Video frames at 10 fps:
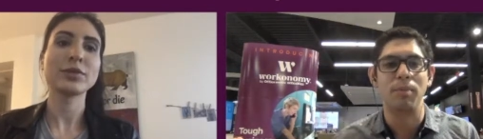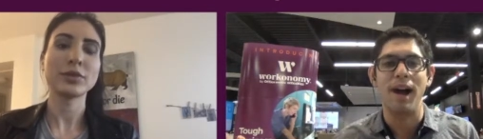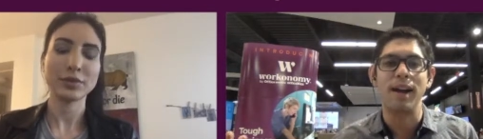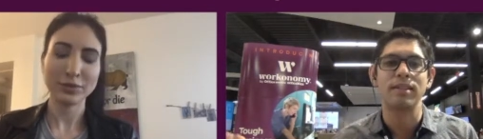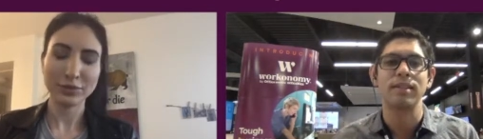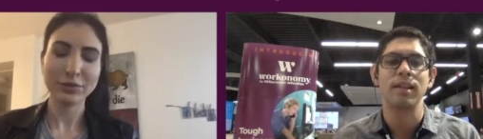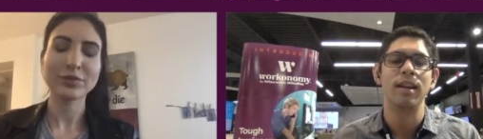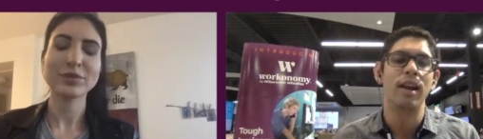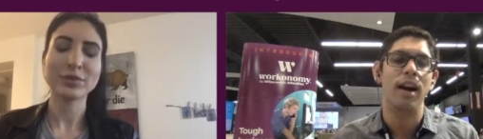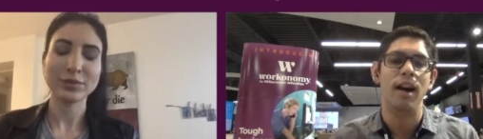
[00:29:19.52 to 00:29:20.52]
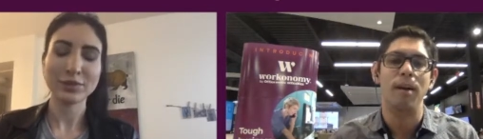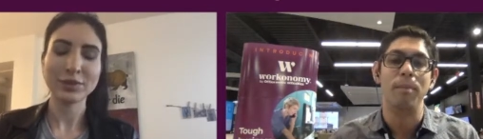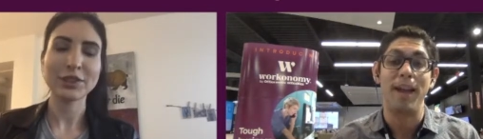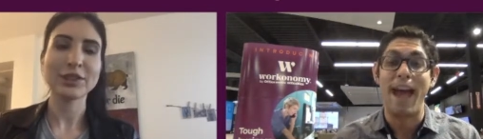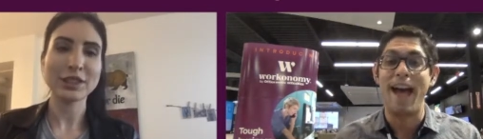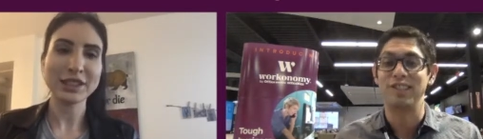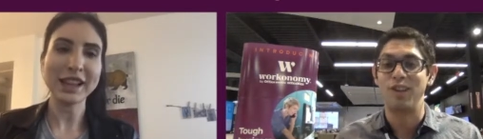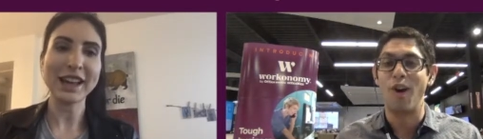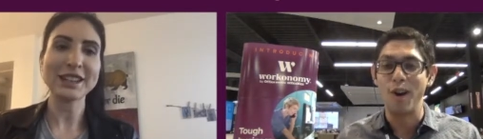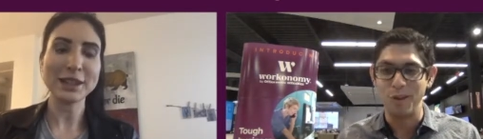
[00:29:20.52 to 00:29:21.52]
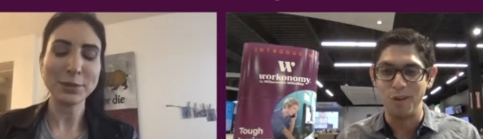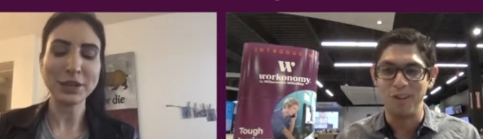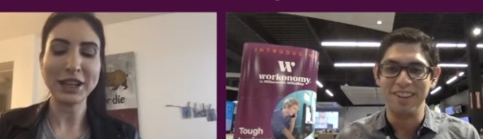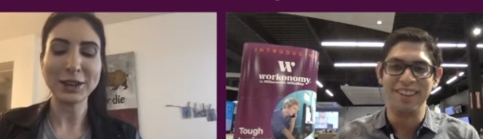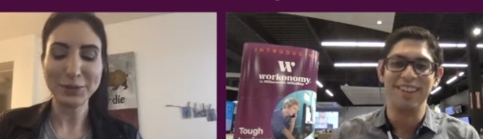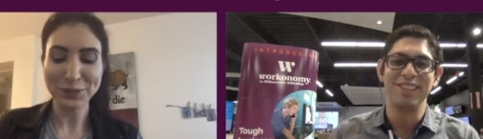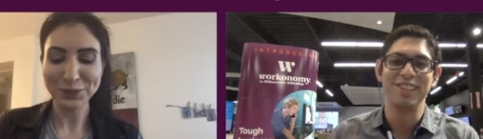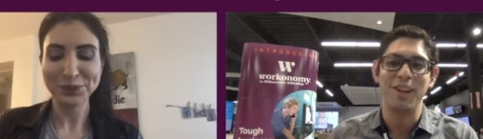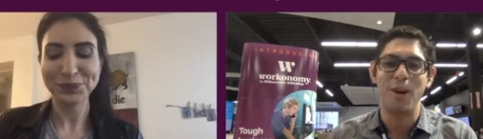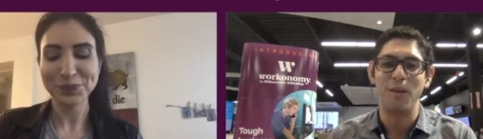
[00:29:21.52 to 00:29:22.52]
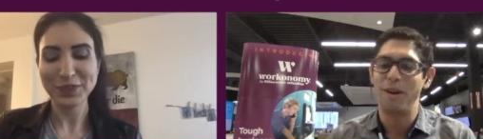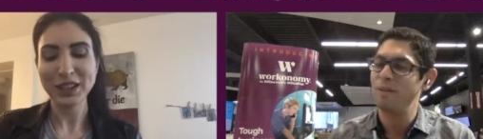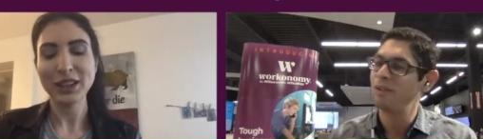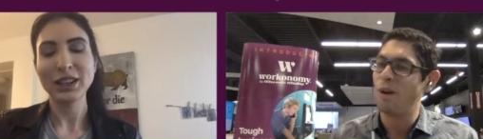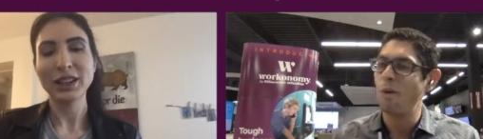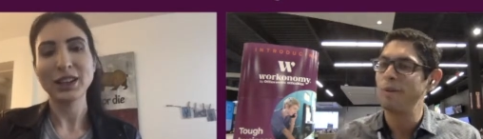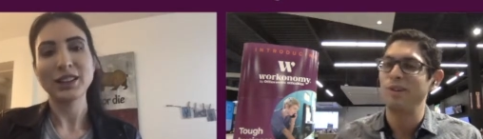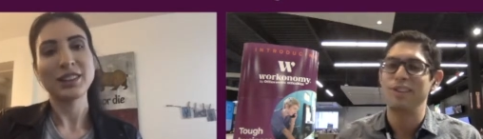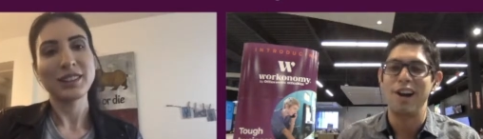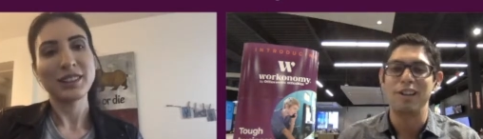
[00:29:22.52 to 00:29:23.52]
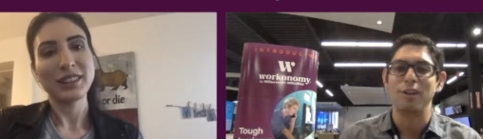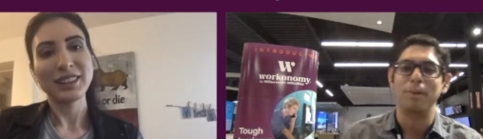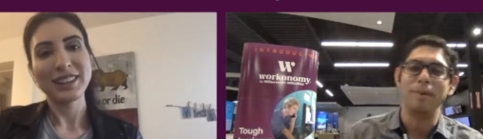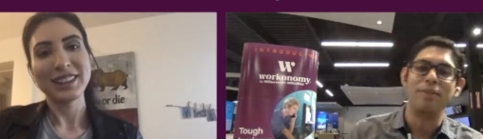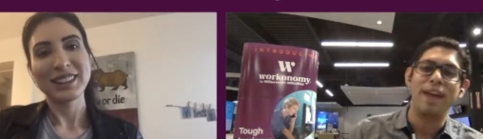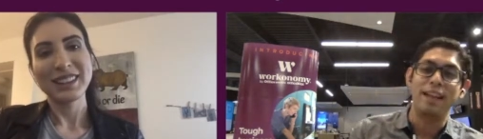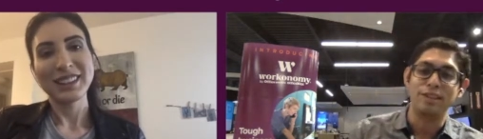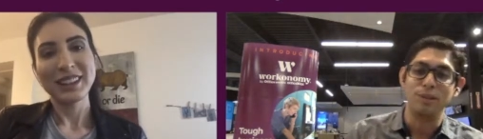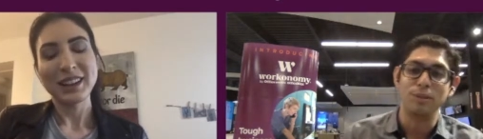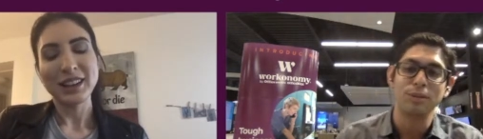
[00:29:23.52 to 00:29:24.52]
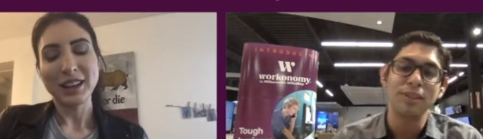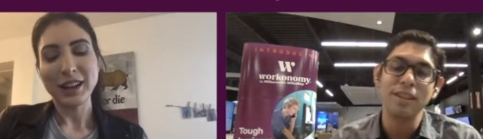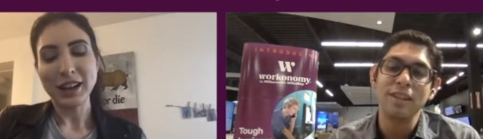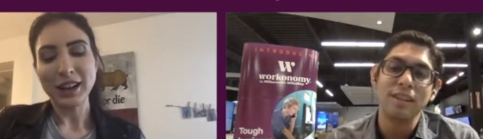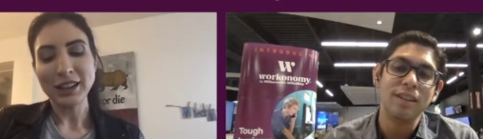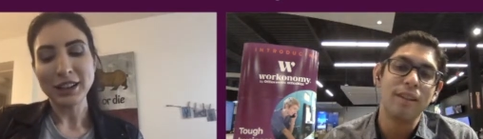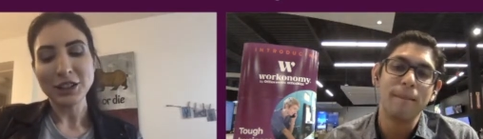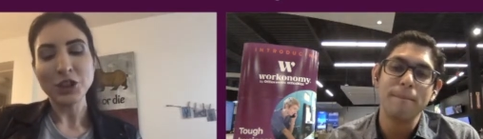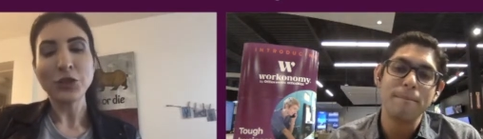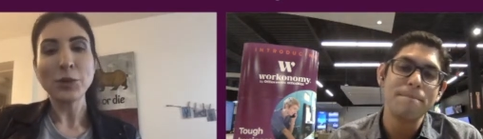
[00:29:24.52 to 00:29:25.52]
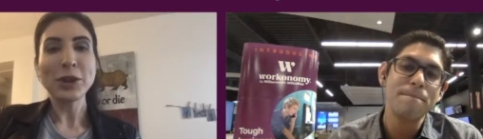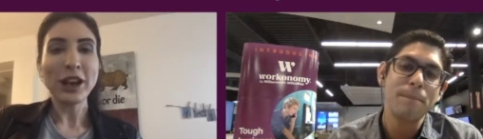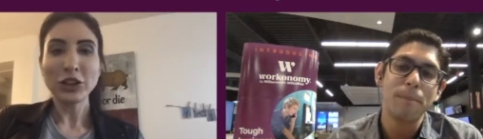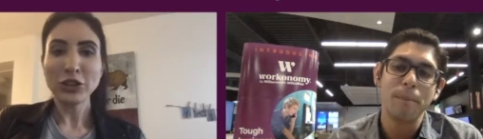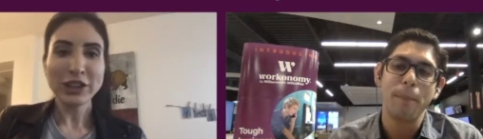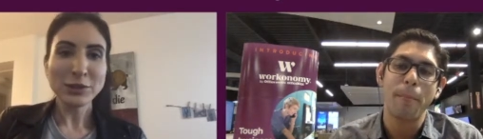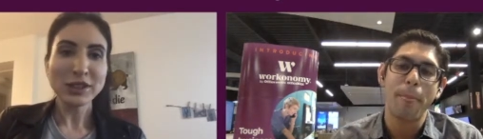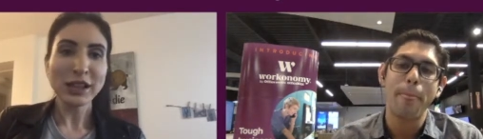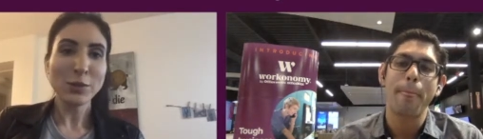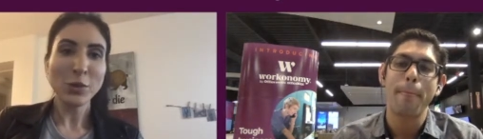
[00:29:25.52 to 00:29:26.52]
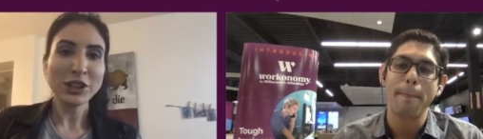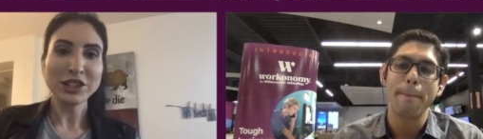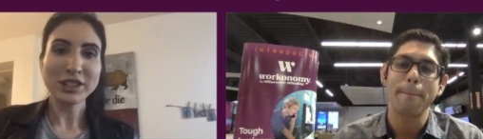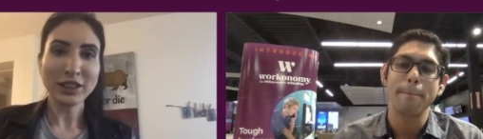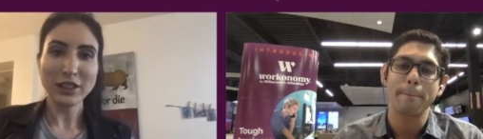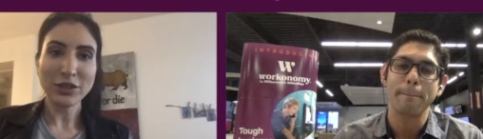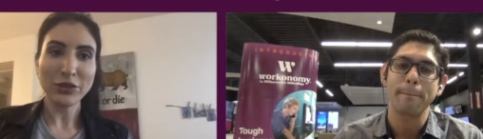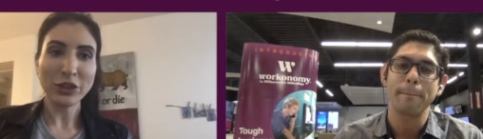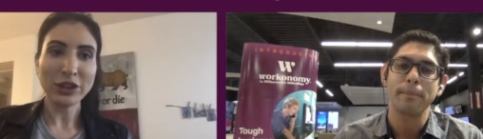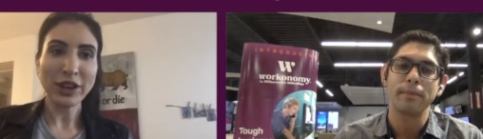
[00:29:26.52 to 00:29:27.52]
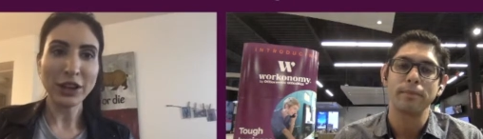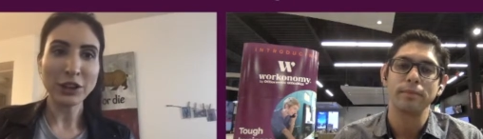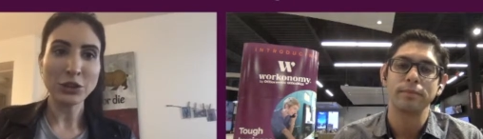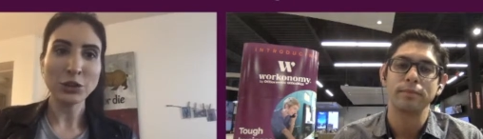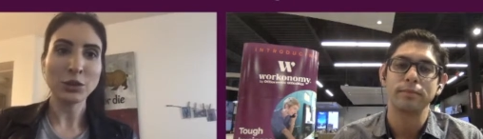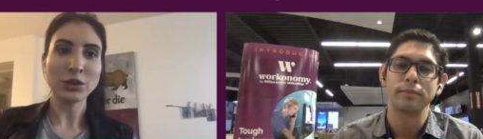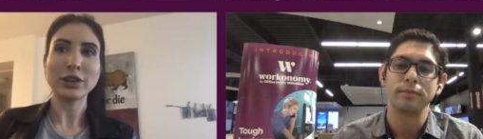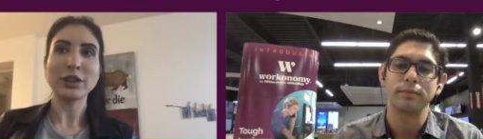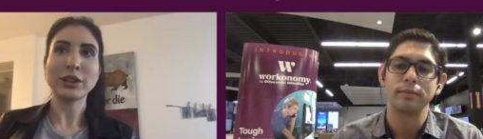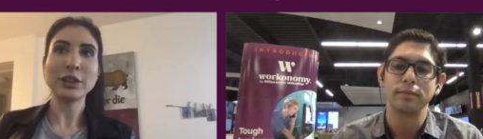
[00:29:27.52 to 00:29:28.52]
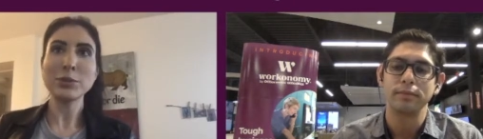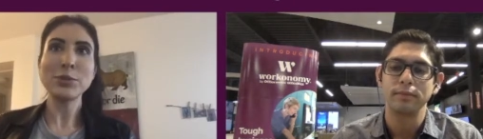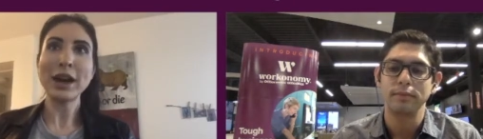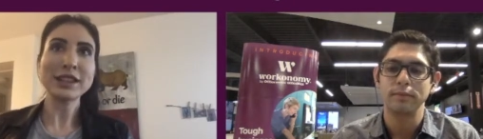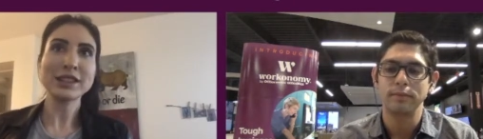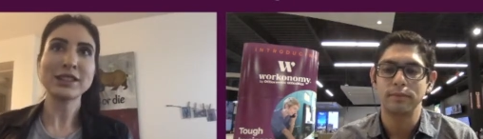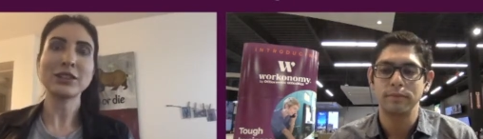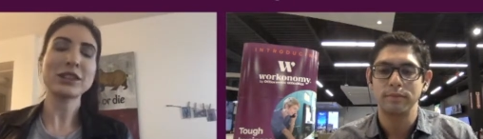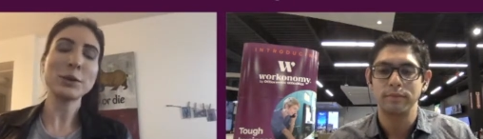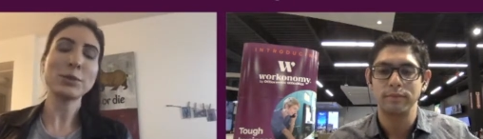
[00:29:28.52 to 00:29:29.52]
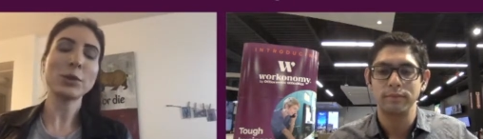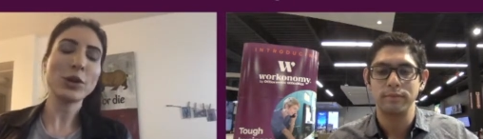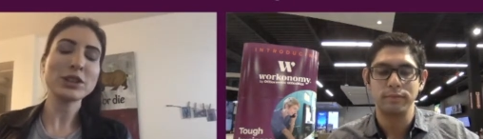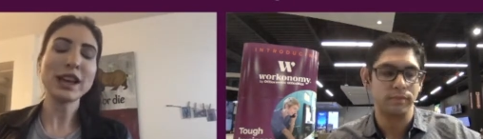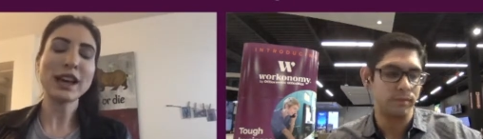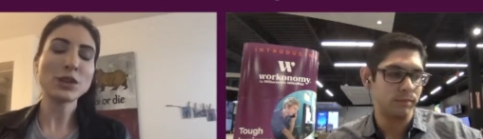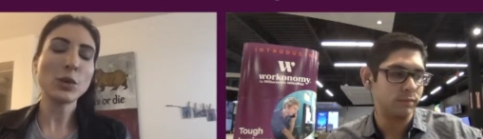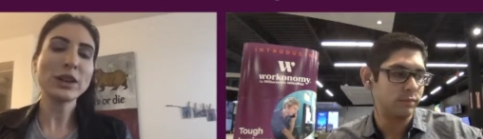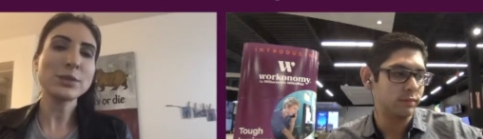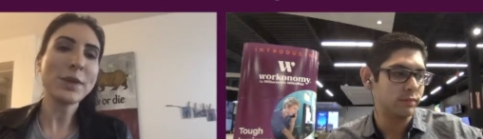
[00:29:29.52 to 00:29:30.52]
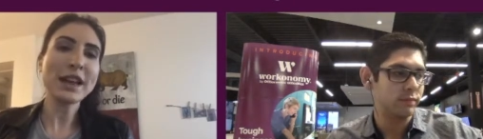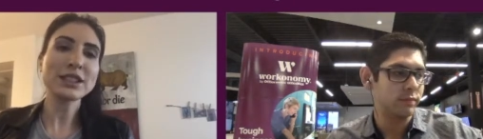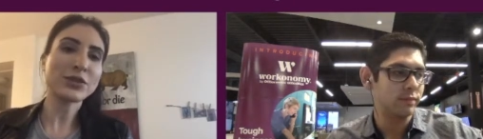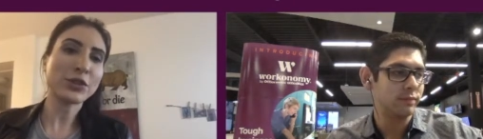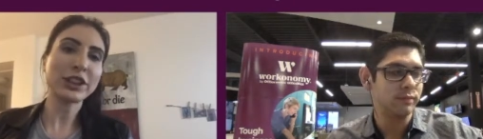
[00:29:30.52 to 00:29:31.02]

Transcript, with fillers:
Speaker 1: box um, as an article. So I was hoping you could talk a little bit about that too.
Speaker 2: So from an algorithm standpoint, just to give the free value, the best, because people always ask, what's best for the